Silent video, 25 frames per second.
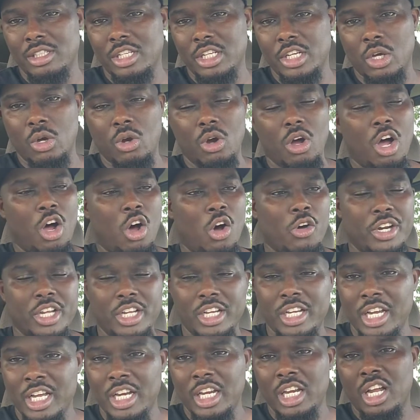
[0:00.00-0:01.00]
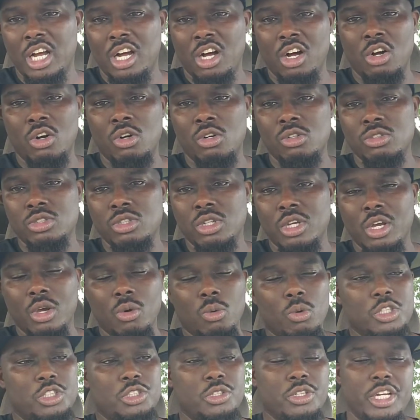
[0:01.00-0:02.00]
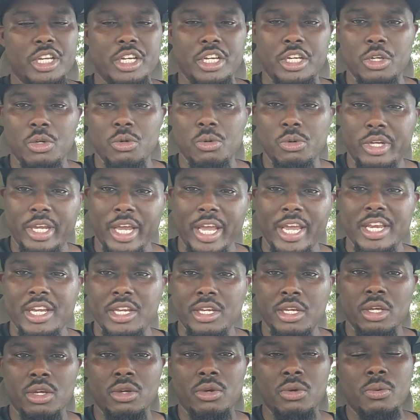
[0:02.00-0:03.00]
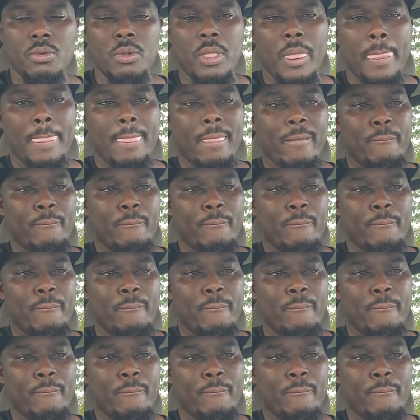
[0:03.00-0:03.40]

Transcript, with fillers: You know, all the gun laws, what you can do, can't do,